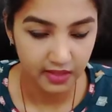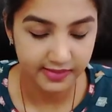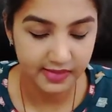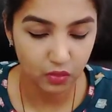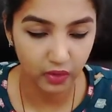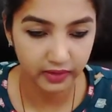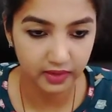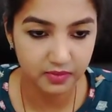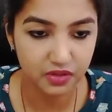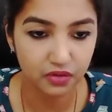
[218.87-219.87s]
Let's see what
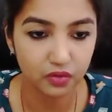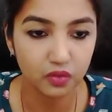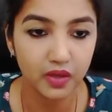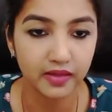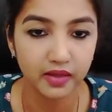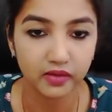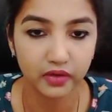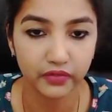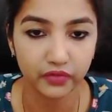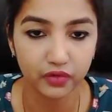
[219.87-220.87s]
comes through in the
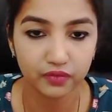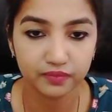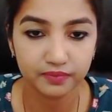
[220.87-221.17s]
third row.